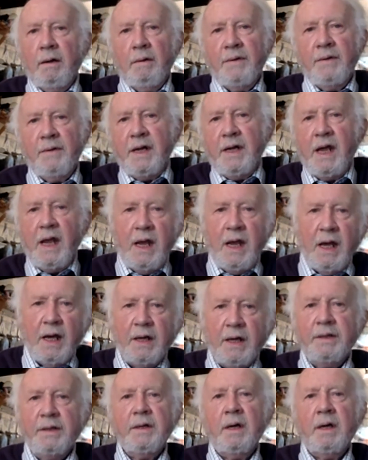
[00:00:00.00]
that he
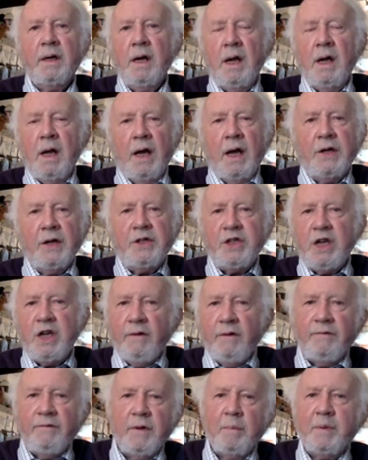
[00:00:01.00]
had
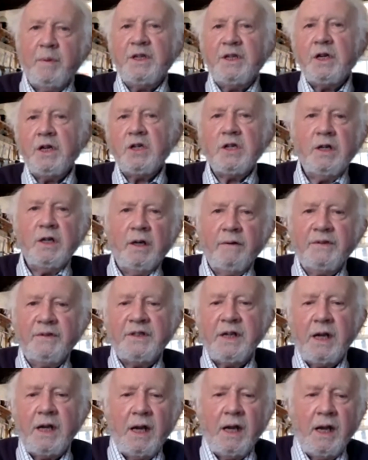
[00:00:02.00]
achieved the position of
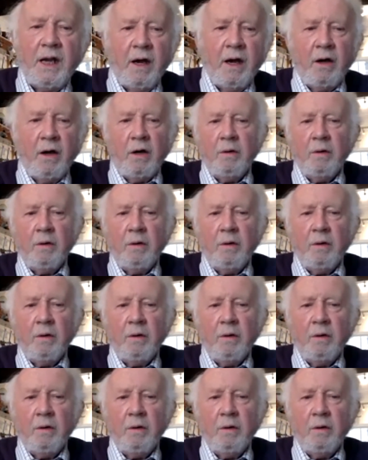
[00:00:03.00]
CEO